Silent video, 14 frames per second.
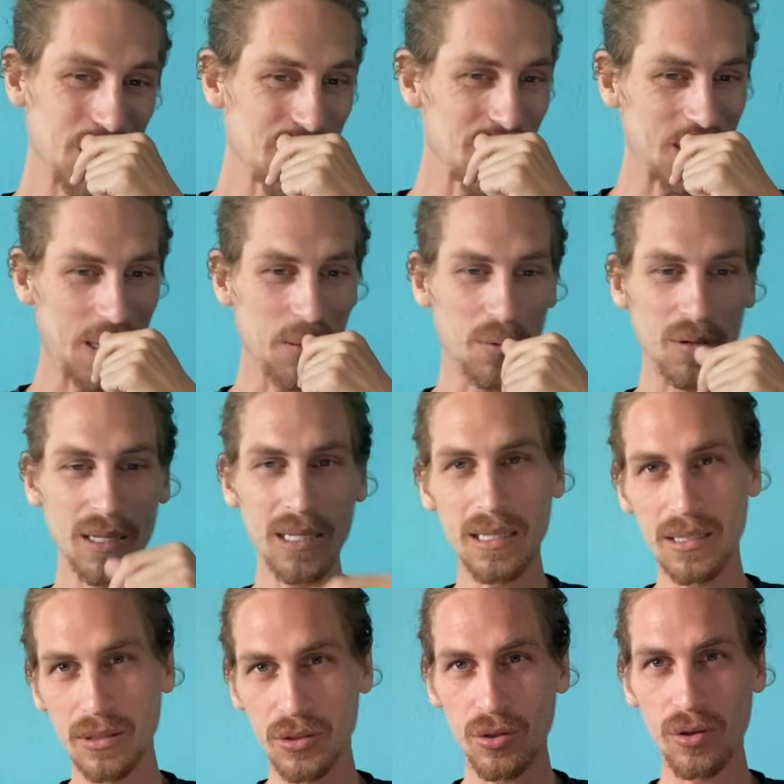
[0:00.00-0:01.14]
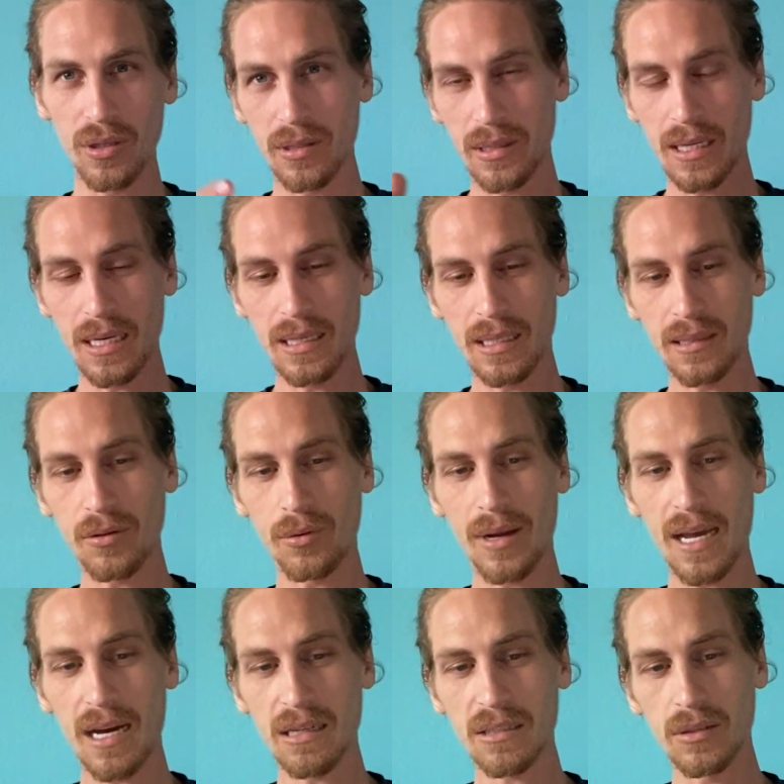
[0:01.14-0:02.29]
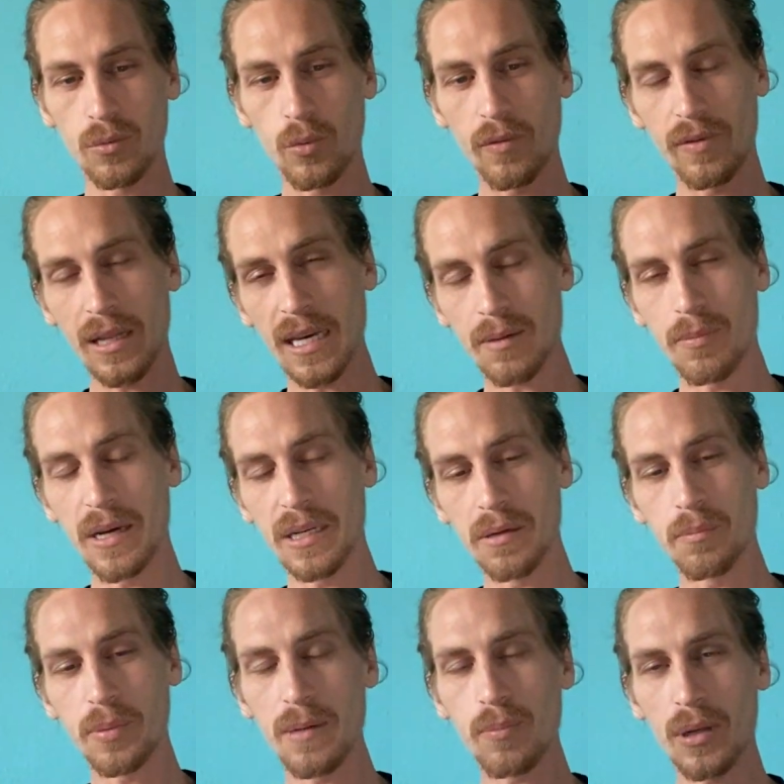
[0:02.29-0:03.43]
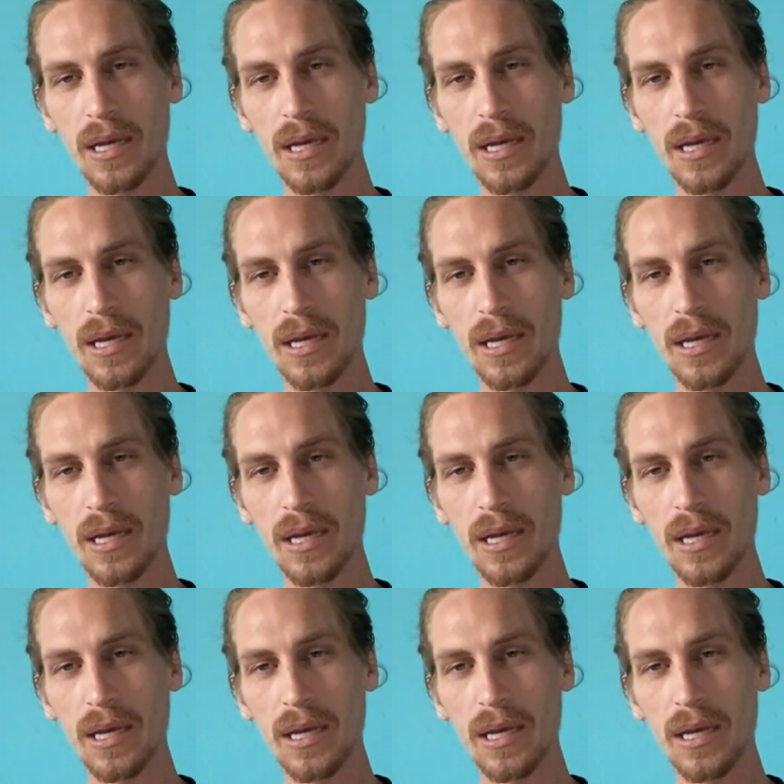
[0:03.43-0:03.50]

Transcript: because I really enjoy the interaction with like-minded people.